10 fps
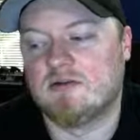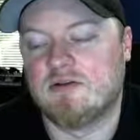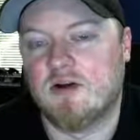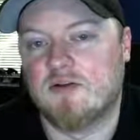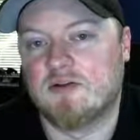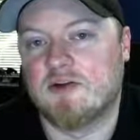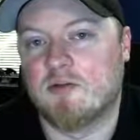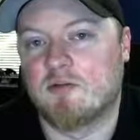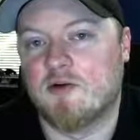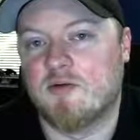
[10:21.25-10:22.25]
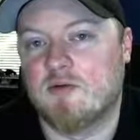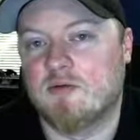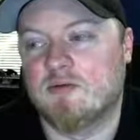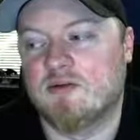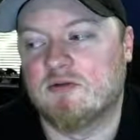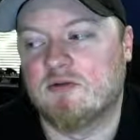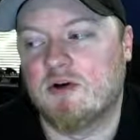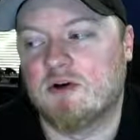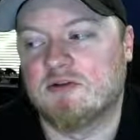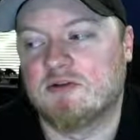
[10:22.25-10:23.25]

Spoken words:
of the top preview to false.